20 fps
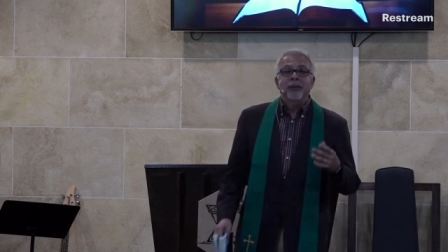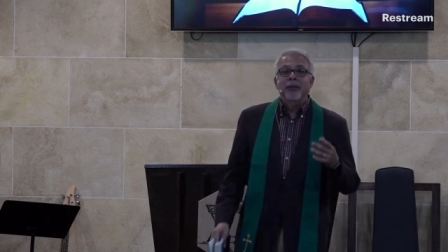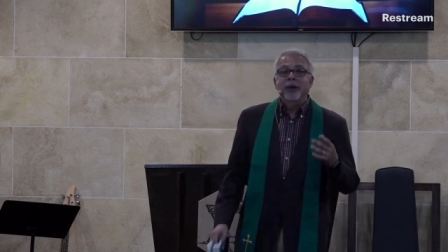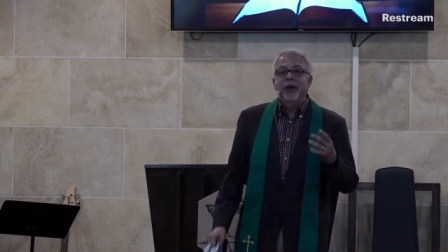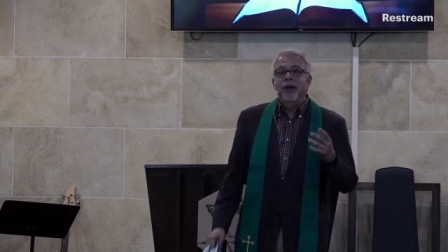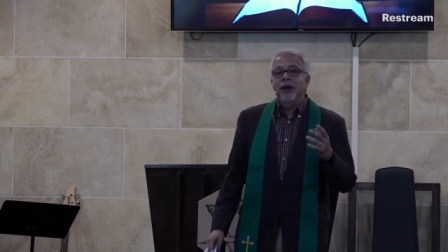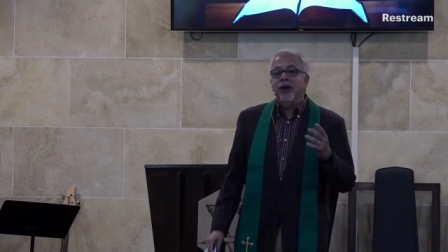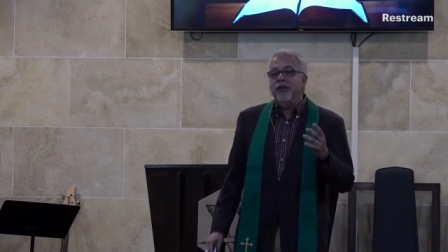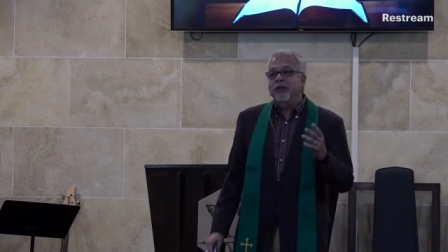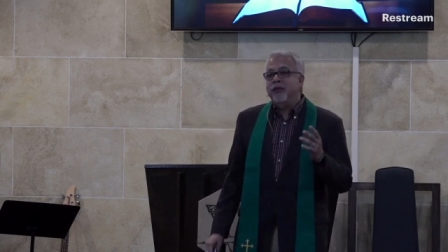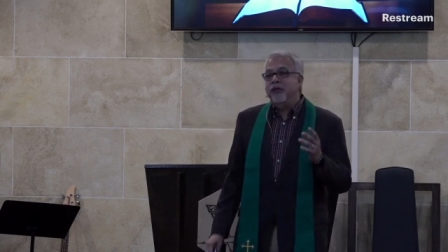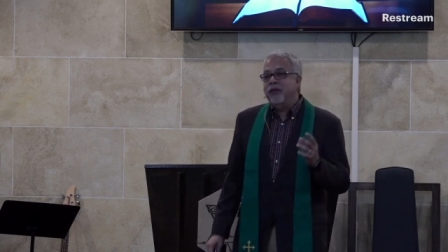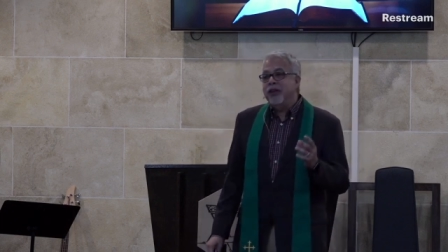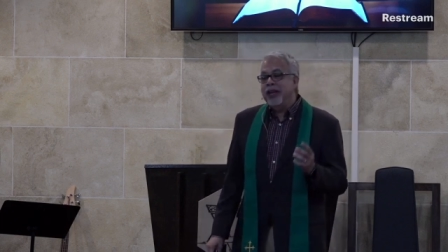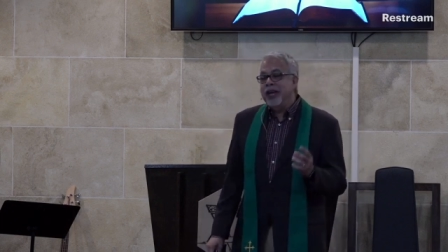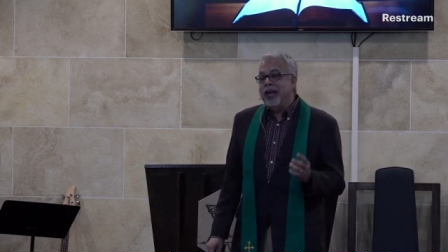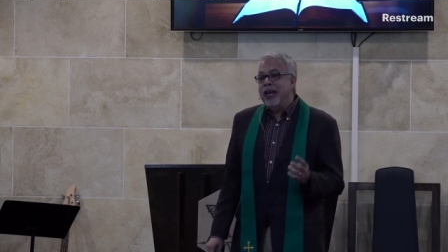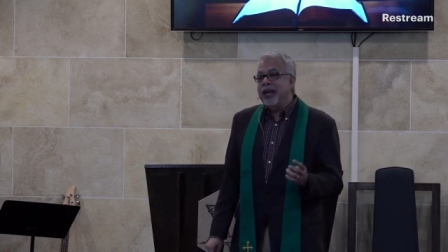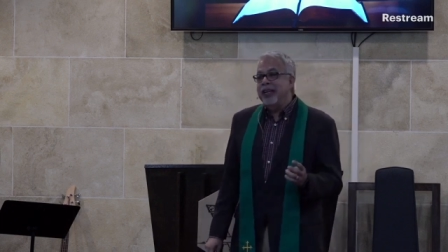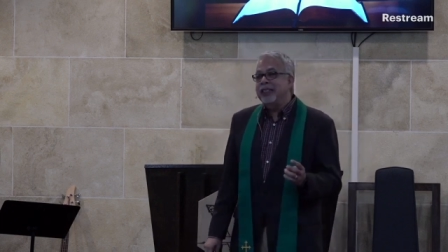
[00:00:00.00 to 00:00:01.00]
But our
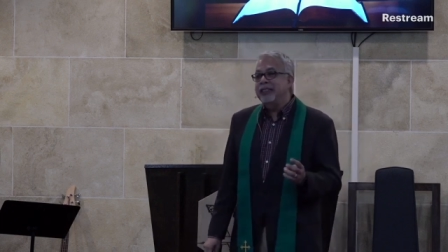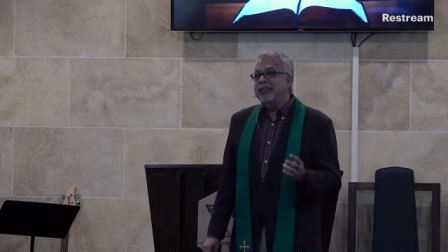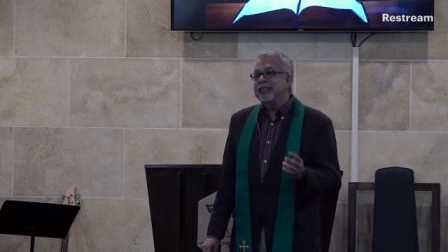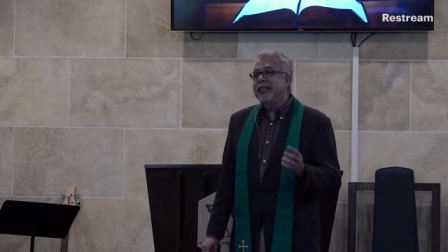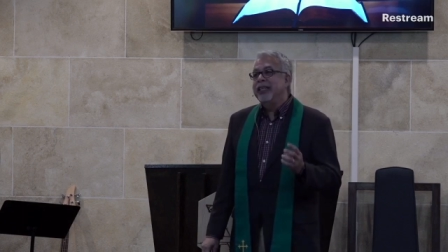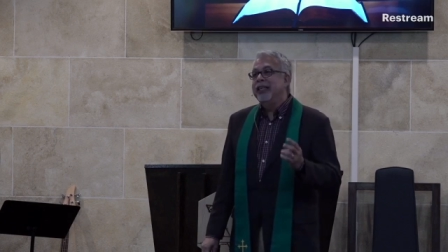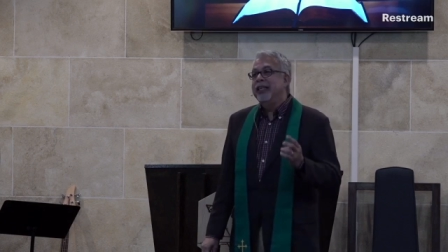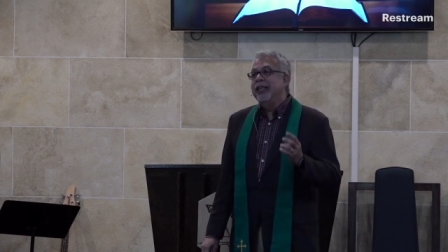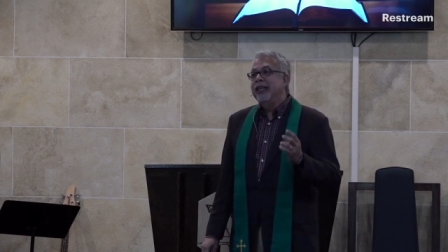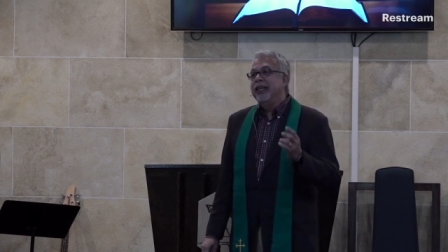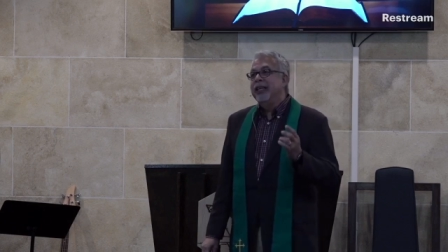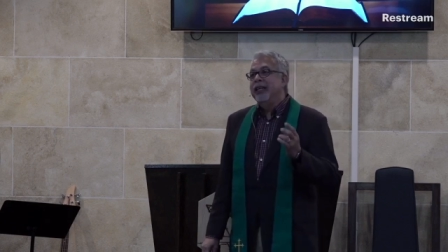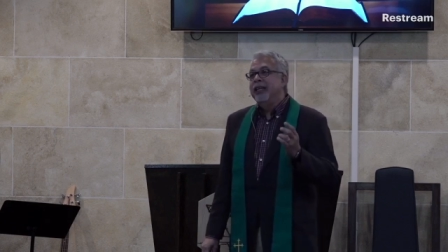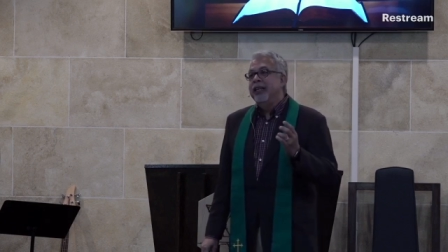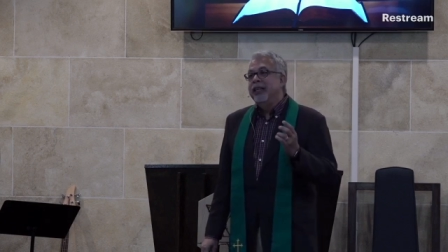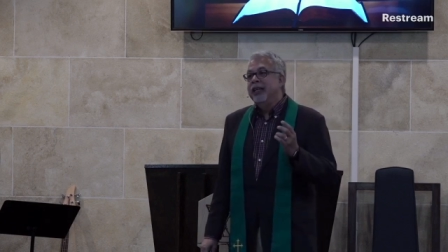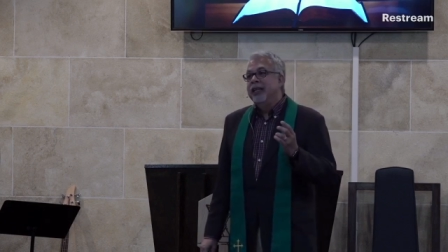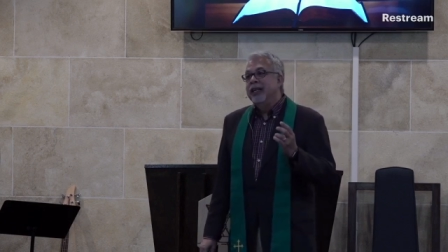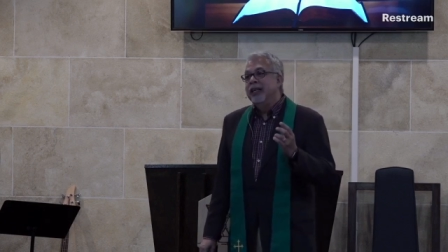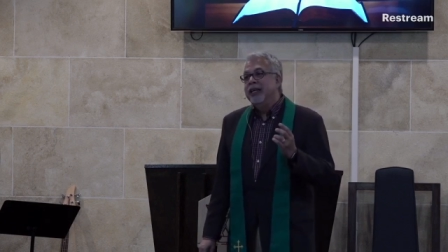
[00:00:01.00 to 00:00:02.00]
flesh
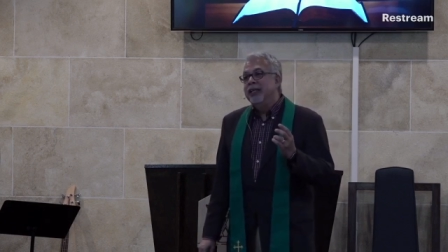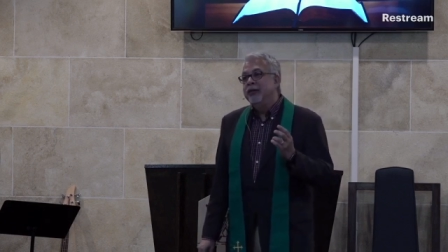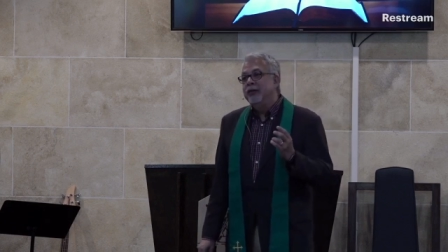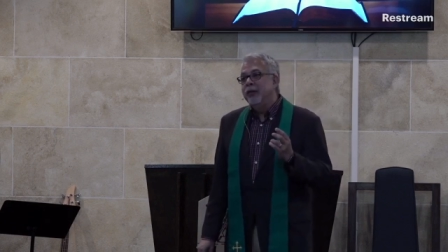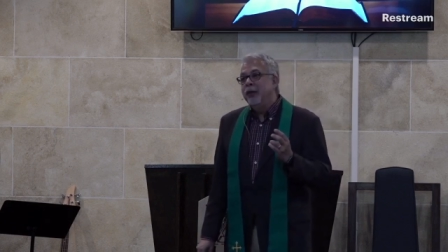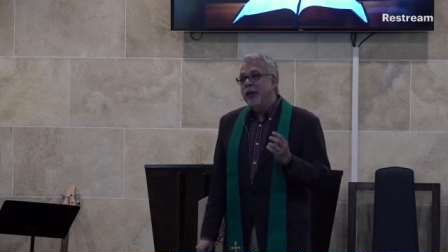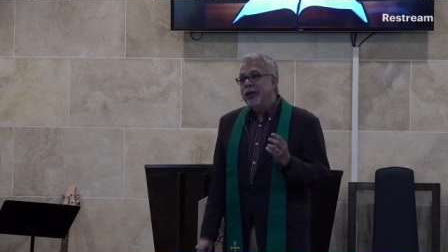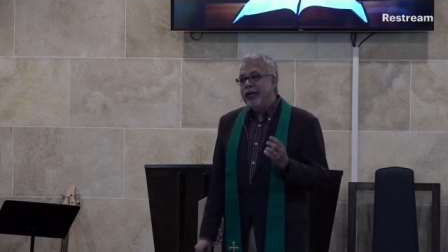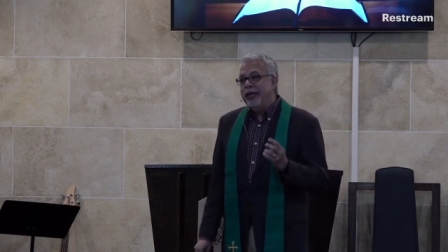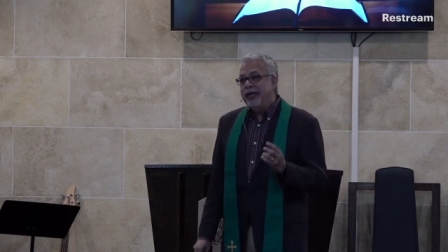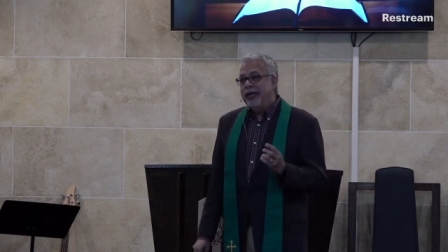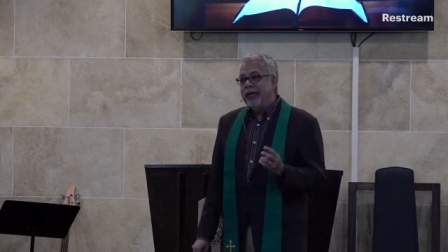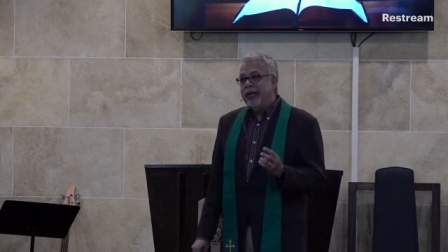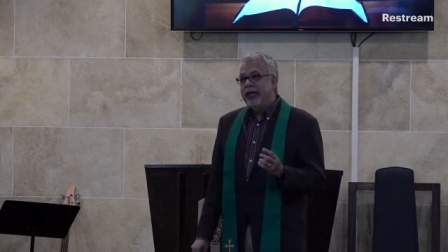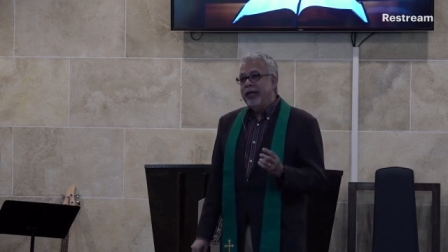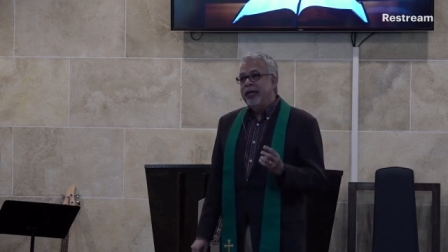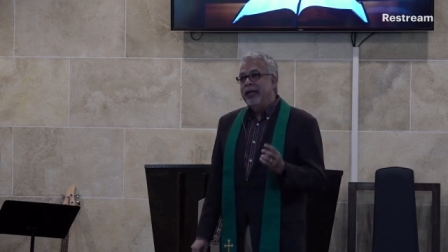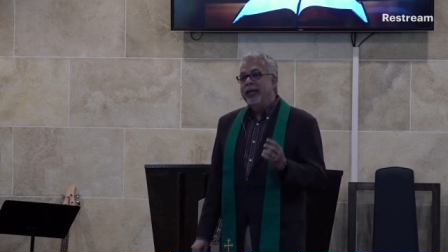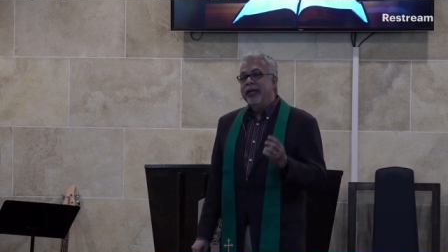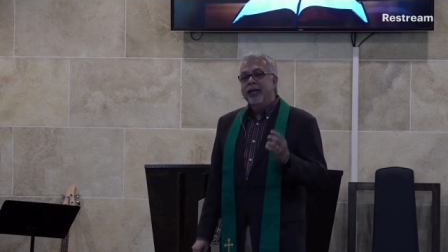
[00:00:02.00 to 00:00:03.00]
is
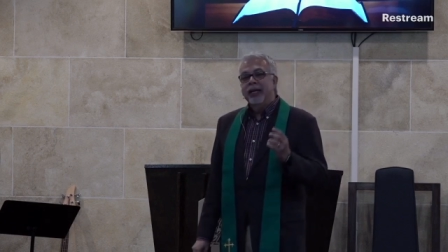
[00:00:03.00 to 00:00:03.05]
weak.